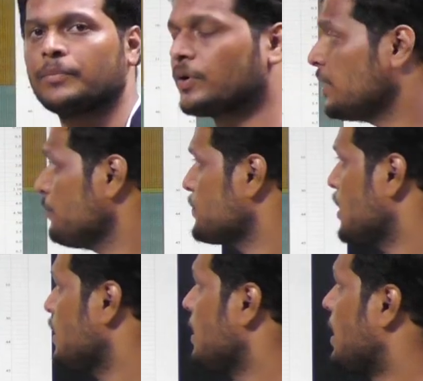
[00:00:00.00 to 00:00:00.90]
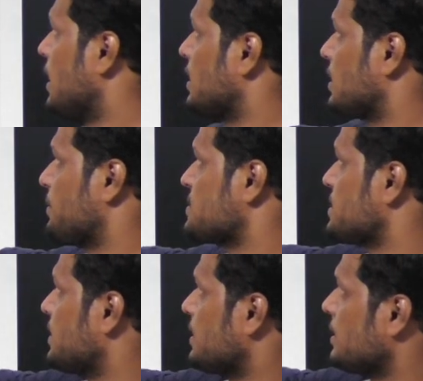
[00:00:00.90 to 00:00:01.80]
okay, and
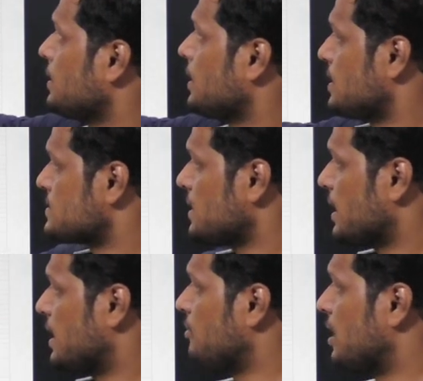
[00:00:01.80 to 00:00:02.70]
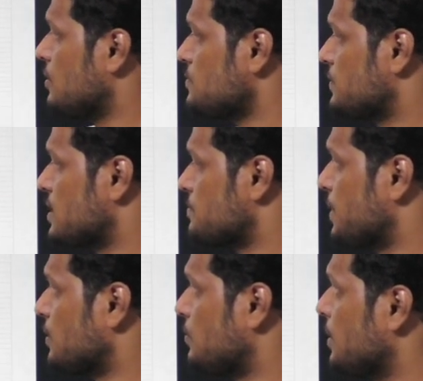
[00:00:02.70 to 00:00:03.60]
represented as a n values with
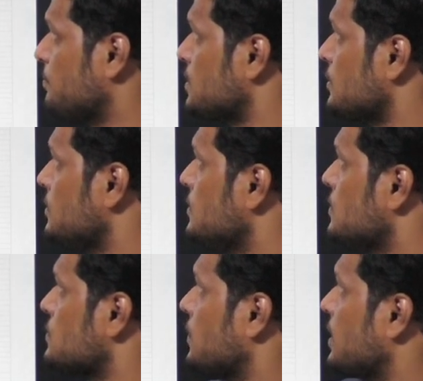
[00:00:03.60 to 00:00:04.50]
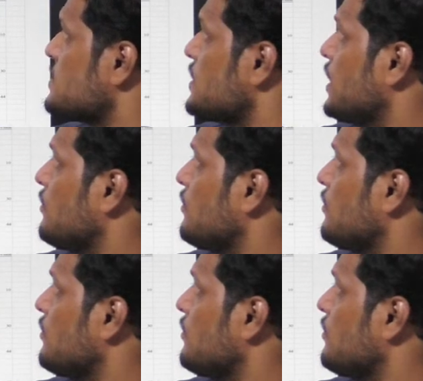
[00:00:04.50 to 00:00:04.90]
respect to depth. So you can see n